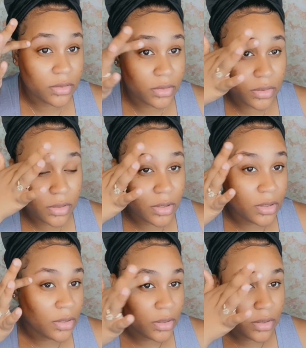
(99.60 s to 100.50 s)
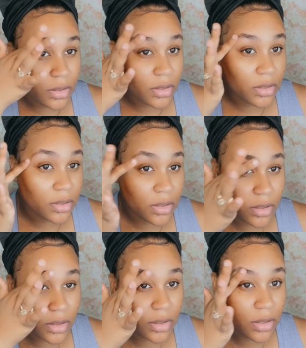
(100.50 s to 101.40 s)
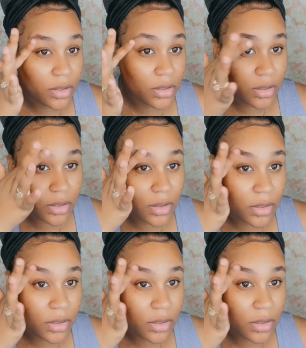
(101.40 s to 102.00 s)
(silence)